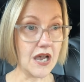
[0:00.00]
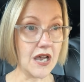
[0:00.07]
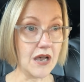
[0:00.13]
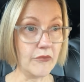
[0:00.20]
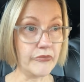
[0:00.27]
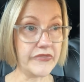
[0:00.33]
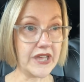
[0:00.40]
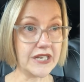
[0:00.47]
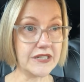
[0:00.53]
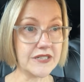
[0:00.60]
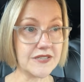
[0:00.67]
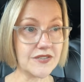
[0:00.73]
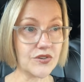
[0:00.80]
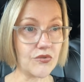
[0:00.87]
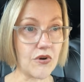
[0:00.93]
that
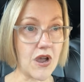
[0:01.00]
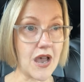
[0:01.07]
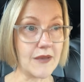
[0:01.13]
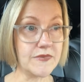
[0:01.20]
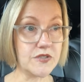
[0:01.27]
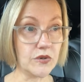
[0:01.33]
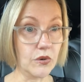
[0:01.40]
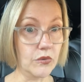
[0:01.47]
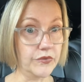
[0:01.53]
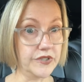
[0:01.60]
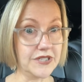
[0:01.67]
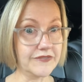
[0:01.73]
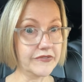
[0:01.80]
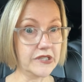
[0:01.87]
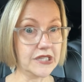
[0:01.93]
describes all
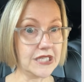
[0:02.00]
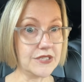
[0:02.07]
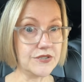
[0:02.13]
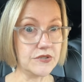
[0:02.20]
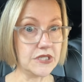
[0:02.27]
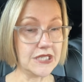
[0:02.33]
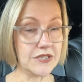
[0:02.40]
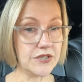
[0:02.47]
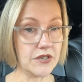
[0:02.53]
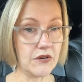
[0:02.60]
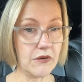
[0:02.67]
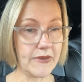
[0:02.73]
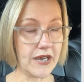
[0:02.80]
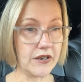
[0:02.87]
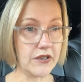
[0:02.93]
the different things you need to
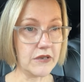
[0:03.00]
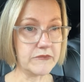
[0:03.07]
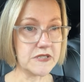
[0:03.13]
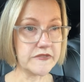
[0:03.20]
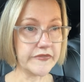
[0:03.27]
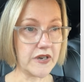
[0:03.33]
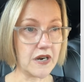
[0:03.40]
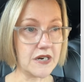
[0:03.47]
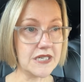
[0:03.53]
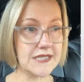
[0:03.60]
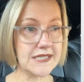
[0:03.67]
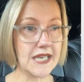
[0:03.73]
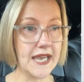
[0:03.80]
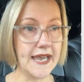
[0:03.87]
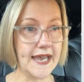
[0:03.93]
know about herpes
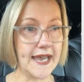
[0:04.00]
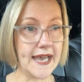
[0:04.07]
virus.